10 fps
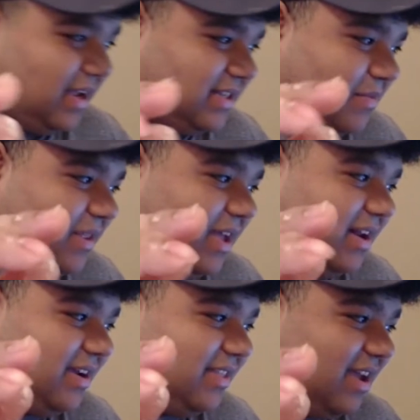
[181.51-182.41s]
got some of
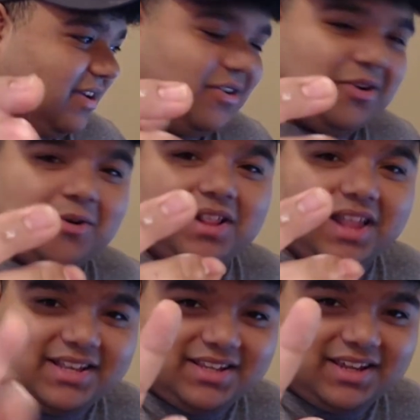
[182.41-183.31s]
that that good old
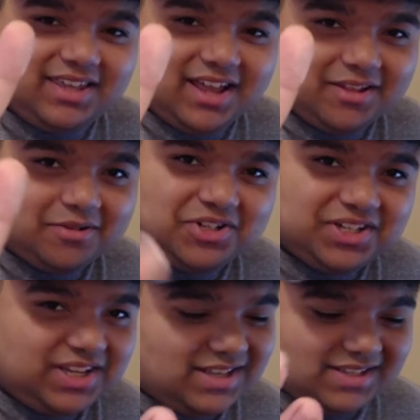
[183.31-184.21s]
classic yellow
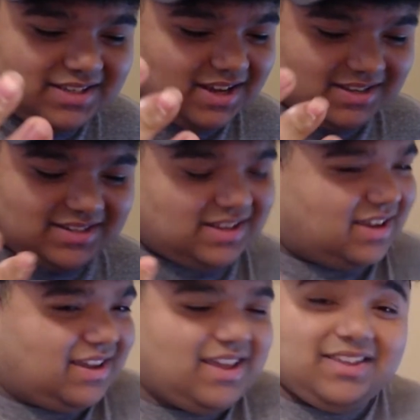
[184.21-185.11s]
cheese dust.
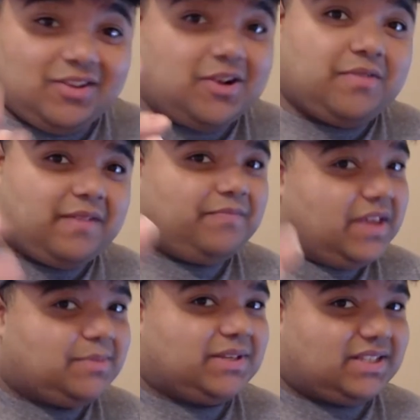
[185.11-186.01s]
You know,
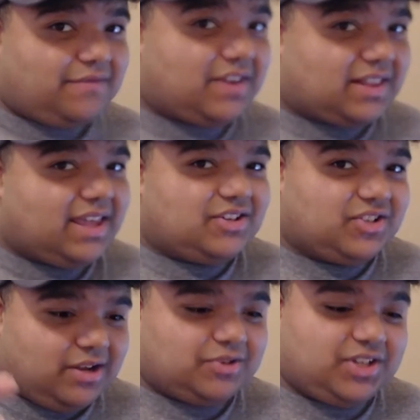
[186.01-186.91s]
they specifically
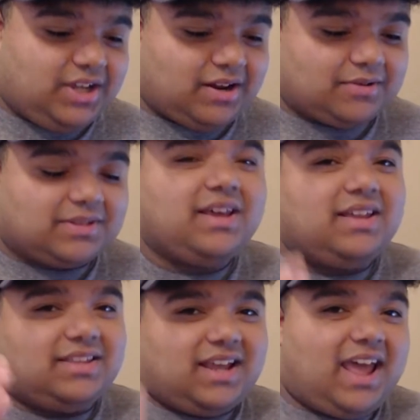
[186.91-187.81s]
engineer Cheetos
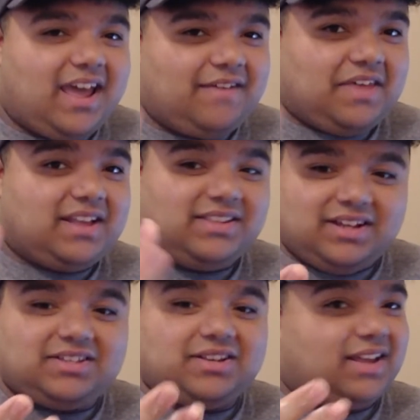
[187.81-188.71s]
to have that
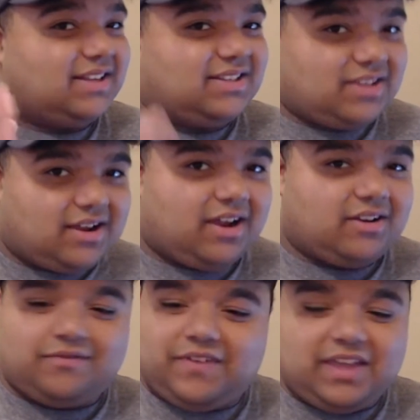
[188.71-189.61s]
dust that it gets stuck
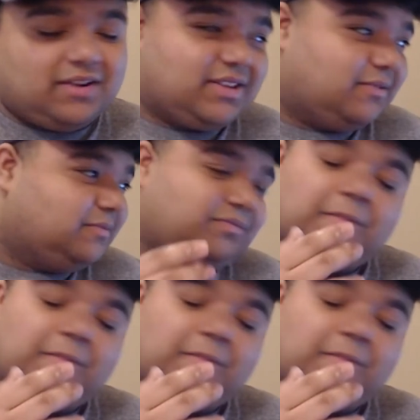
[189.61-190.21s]
on your fingers, and